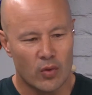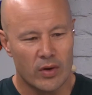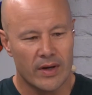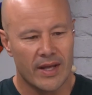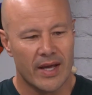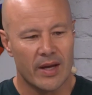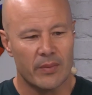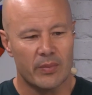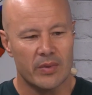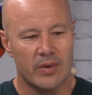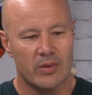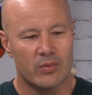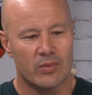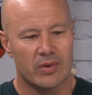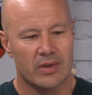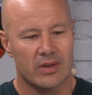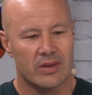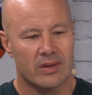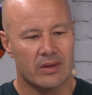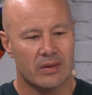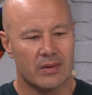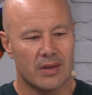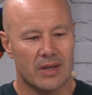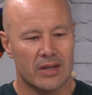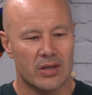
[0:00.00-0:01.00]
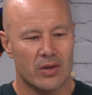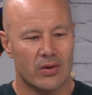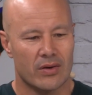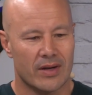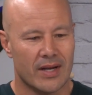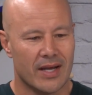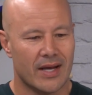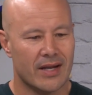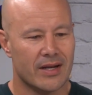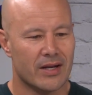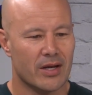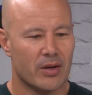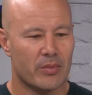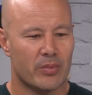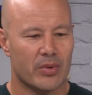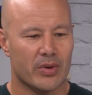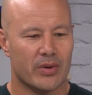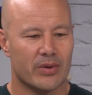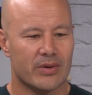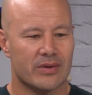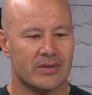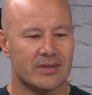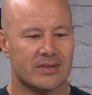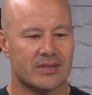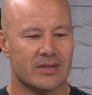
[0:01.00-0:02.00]
What happened with you and Ando?
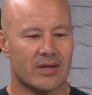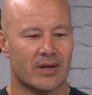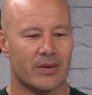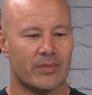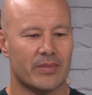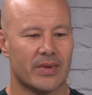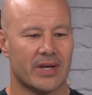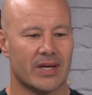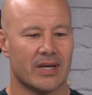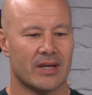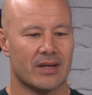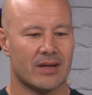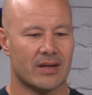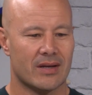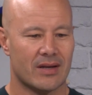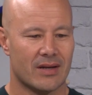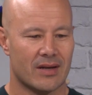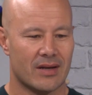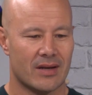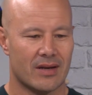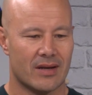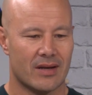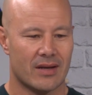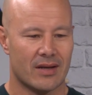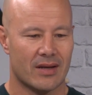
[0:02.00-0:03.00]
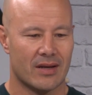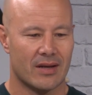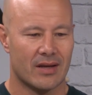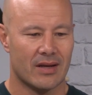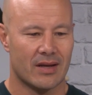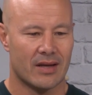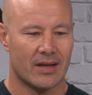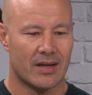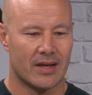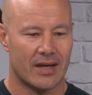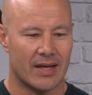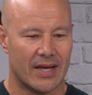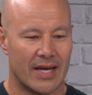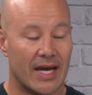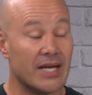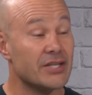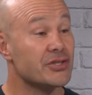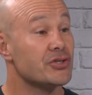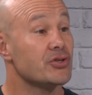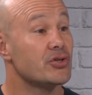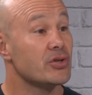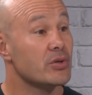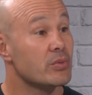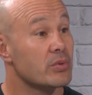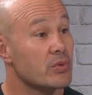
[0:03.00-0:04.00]
Because, I mean, as
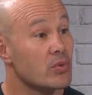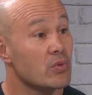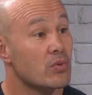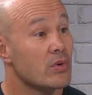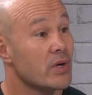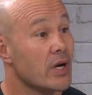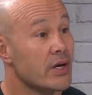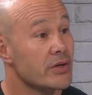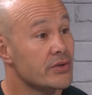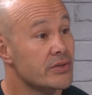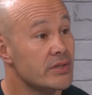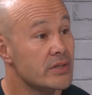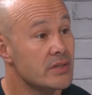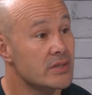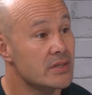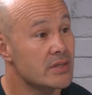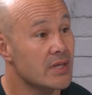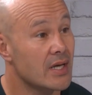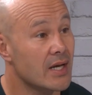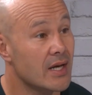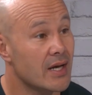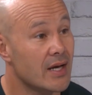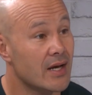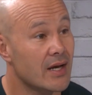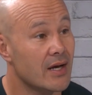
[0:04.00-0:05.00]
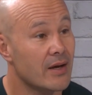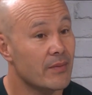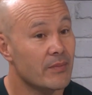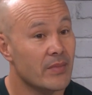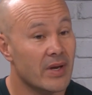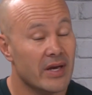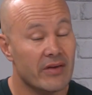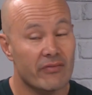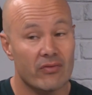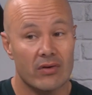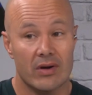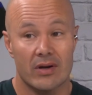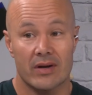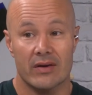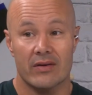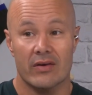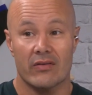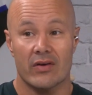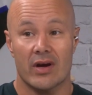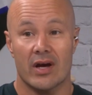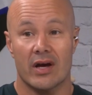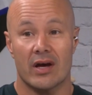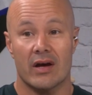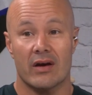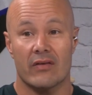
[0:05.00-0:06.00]
you do with all coaches, everyone
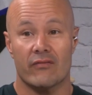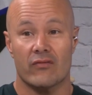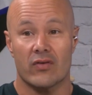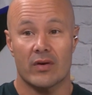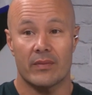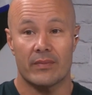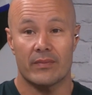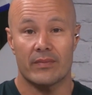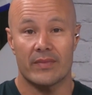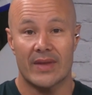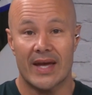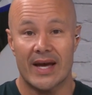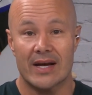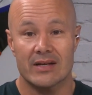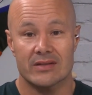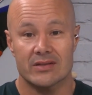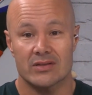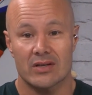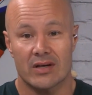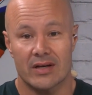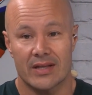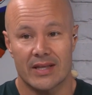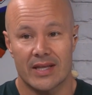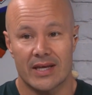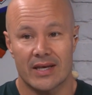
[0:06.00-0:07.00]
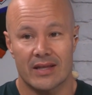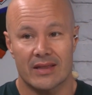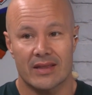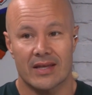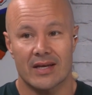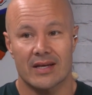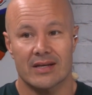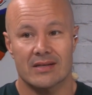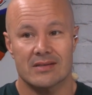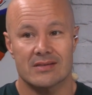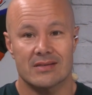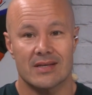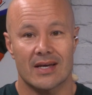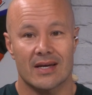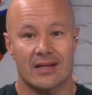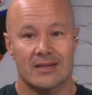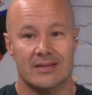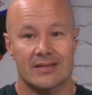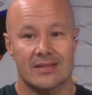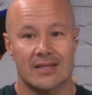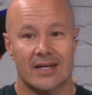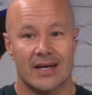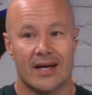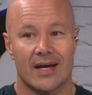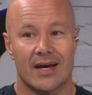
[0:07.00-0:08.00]
from outside there thinks that
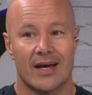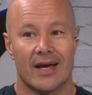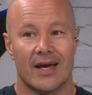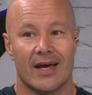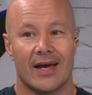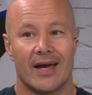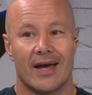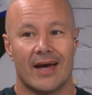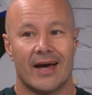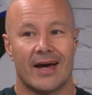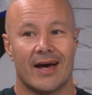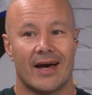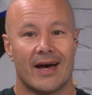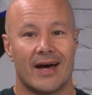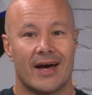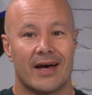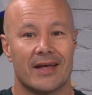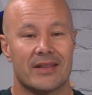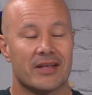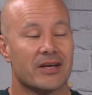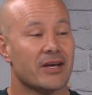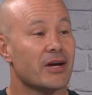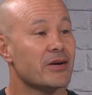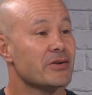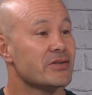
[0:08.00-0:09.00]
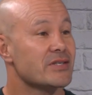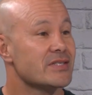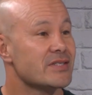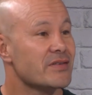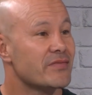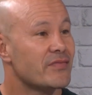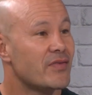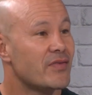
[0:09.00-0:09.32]
the coaches are